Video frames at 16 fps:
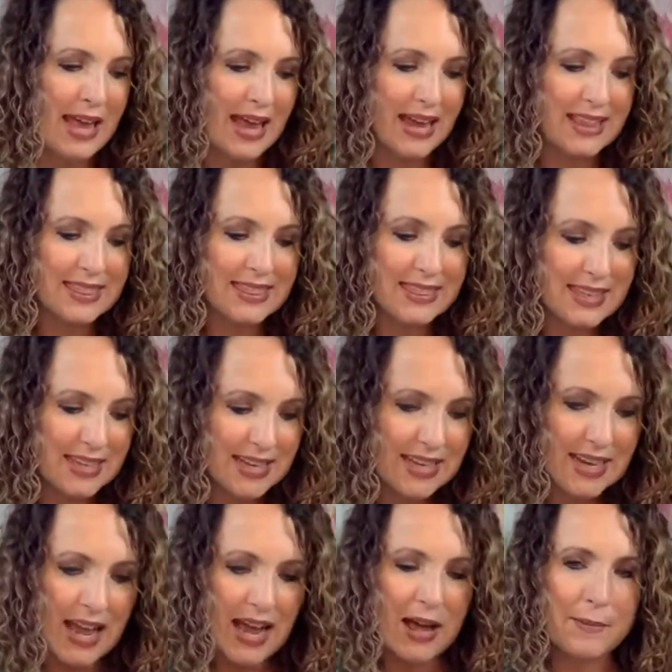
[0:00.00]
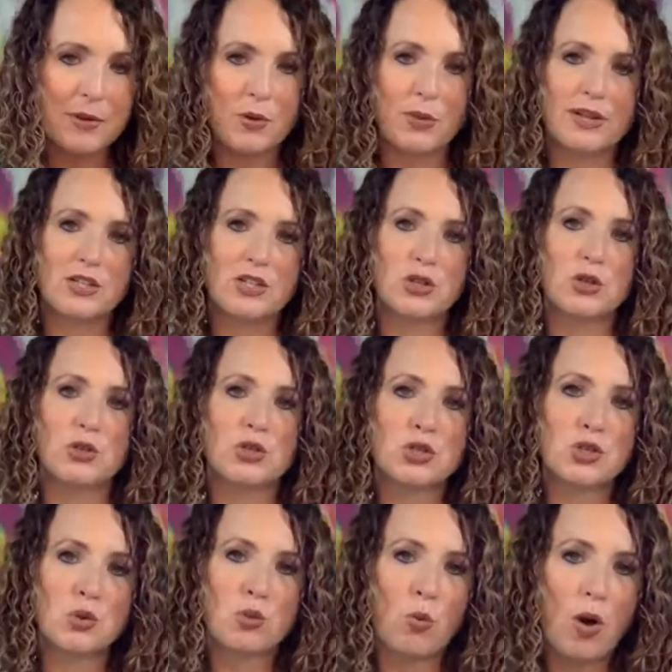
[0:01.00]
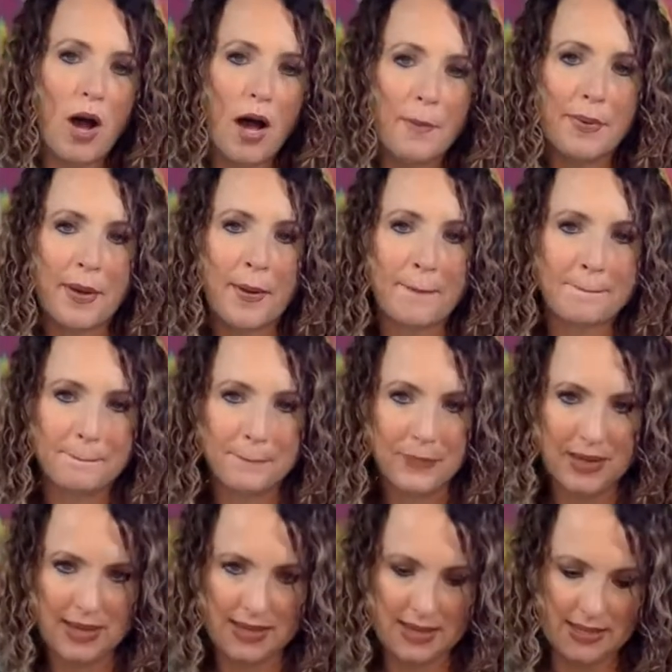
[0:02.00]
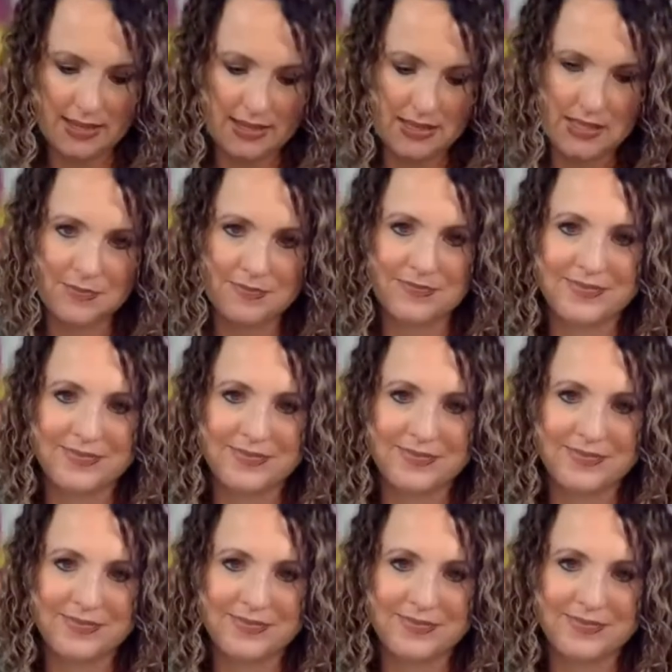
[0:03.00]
And then I'm going to swap pins.